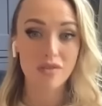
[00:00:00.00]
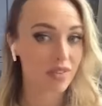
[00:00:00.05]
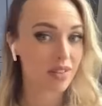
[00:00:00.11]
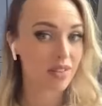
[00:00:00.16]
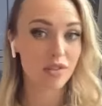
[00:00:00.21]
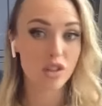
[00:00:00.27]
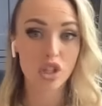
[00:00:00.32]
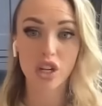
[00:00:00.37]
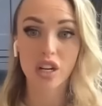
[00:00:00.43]

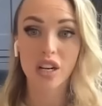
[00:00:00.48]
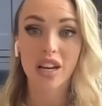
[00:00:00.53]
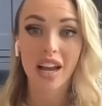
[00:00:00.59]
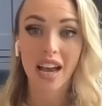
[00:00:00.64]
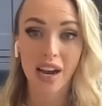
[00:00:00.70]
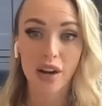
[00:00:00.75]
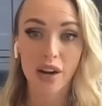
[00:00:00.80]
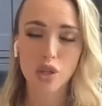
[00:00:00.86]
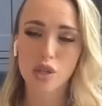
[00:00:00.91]
Done.
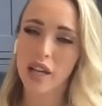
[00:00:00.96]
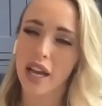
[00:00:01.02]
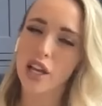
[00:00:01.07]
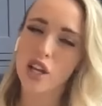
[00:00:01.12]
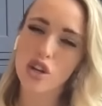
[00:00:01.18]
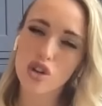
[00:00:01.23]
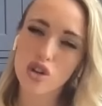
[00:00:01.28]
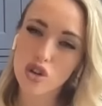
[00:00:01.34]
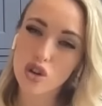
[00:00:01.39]
Out. She's like, Are you
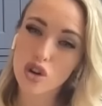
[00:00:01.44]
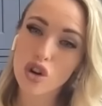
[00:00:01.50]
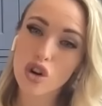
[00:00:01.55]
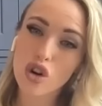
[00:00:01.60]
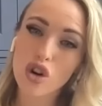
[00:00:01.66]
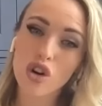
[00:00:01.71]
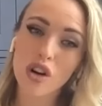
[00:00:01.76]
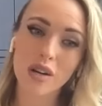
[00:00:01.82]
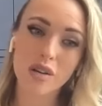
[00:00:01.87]

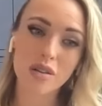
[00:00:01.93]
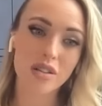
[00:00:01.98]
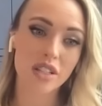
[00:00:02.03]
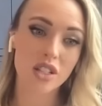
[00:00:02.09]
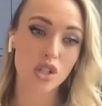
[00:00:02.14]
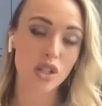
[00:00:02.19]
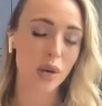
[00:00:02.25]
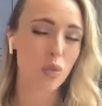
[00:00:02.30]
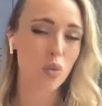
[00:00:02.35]
sure? I was,
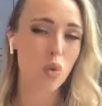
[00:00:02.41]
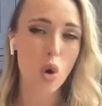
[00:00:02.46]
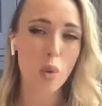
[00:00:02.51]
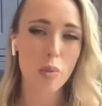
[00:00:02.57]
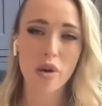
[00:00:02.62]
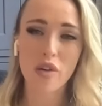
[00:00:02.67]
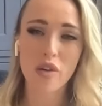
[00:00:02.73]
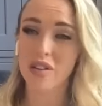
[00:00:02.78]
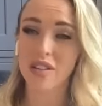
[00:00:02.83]
she's like, war
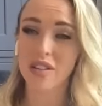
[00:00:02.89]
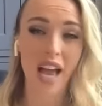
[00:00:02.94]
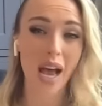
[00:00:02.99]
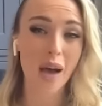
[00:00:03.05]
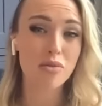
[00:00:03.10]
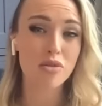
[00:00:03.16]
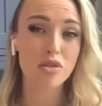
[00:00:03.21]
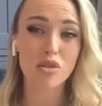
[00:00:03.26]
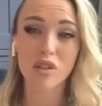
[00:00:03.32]
birth. I was like,
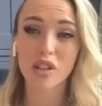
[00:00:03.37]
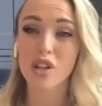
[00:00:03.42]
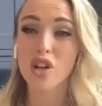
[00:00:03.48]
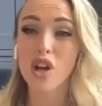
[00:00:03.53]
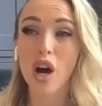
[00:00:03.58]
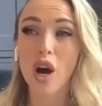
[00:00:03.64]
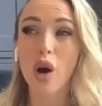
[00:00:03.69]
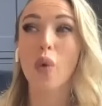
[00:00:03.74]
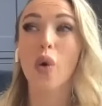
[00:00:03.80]
absolutely
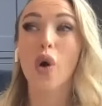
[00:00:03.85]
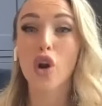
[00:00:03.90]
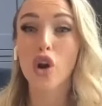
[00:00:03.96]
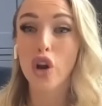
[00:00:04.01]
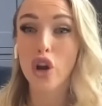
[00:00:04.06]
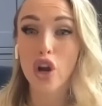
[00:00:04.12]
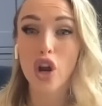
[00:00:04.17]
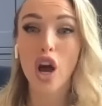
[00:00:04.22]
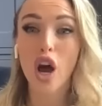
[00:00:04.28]
no,
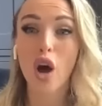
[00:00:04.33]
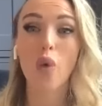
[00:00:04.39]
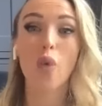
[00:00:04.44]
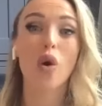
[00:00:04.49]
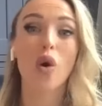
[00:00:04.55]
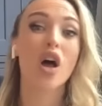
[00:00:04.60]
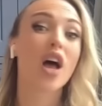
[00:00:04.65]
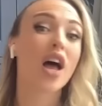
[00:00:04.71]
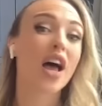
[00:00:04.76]
no,
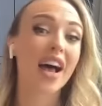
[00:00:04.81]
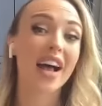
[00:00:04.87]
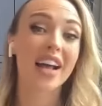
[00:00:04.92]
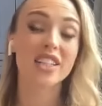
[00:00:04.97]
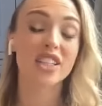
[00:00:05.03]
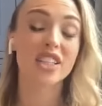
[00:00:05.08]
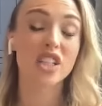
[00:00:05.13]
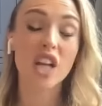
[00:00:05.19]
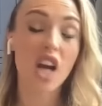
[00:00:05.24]

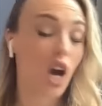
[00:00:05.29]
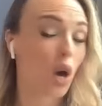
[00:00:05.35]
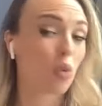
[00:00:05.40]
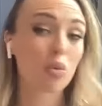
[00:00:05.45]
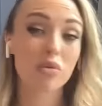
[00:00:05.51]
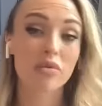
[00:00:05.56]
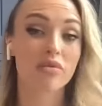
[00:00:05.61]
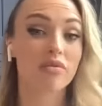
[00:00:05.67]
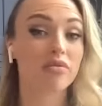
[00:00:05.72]
no,
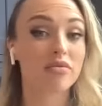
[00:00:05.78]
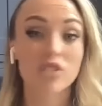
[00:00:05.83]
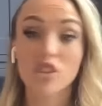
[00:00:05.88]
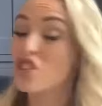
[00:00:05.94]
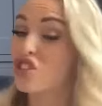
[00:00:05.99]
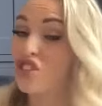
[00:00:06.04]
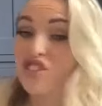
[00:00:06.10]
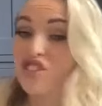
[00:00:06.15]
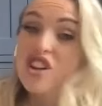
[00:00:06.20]

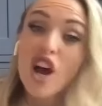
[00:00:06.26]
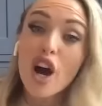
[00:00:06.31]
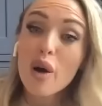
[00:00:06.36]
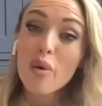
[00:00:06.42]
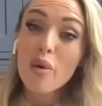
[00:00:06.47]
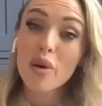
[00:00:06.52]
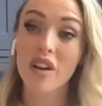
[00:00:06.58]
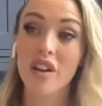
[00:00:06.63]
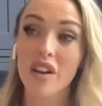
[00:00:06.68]

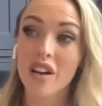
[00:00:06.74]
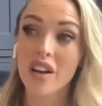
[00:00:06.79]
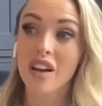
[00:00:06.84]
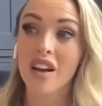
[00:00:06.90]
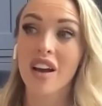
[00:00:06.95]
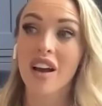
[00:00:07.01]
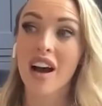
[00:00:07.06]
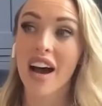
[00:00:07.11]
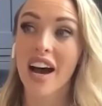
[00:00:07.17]
no.
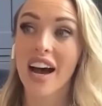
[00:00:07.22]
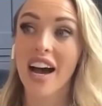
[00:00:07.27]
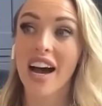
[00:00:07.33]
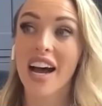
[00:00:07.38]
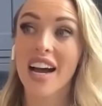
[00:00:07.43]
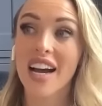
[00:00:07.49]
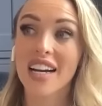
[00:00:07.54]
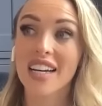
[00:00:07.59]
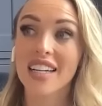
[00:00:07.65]
Mm.
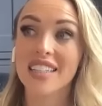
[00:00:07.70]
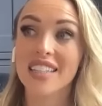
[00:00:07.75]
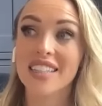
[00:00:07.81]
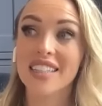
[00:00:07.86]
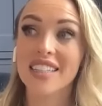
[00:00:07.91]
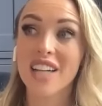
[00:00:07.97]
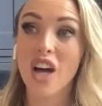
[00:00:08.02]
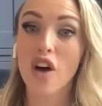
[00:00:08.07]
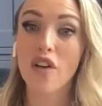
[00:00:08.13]

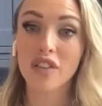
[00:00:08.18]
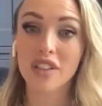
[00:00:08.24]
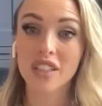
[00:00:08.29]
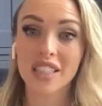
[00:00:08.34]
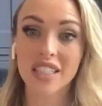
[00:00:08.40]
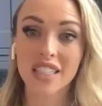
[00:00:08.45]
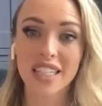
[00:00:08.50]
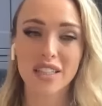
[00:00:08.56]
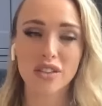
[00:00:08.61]
And
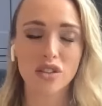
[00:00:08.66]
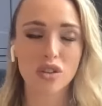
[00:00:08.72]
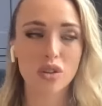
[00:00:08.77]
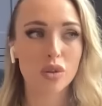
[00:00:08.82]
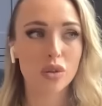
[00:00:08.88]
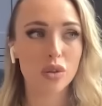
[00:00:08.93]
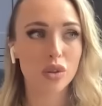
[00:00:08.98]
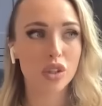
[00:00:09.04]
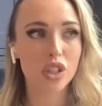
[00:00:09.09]
obviously,
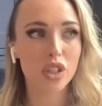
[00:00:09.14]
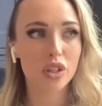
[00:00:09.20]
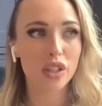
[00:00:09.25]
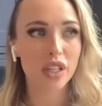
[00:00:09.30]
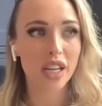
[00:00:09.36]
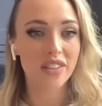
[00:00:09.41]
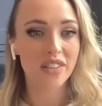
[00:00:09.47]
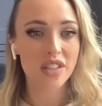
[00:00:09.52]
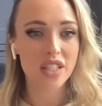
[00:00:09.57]
you know,
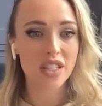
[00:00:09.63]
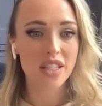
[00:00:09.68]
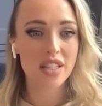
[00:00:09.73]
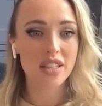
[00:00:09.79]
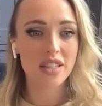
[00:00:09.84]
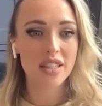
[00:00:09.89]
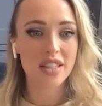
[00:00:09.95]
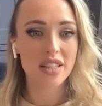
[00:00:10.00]
you have to